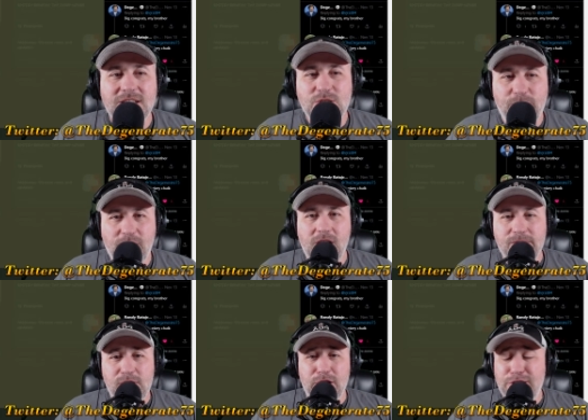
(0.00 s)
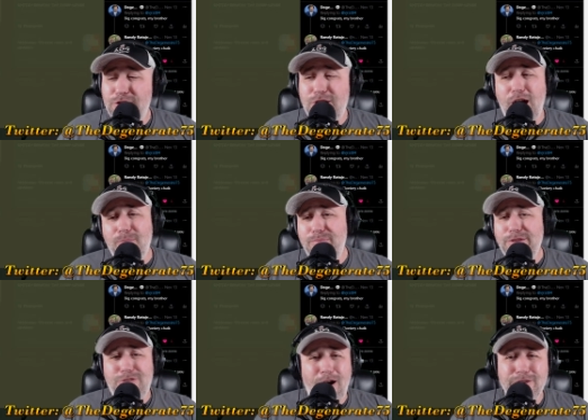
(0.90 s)
So for all of you that are like, you got to
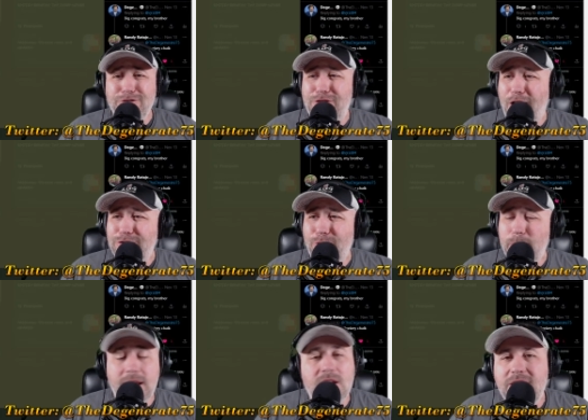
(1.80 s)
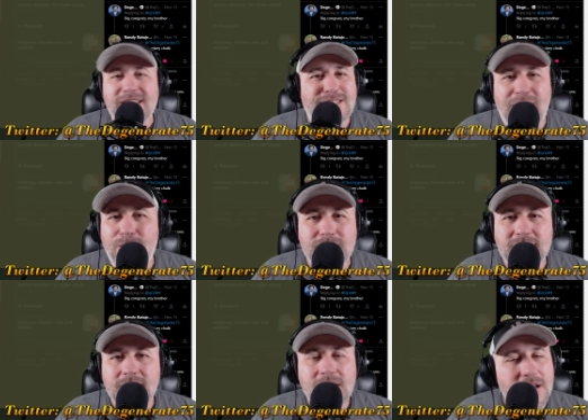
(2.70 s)
play donkey chalk to win. No, you don't.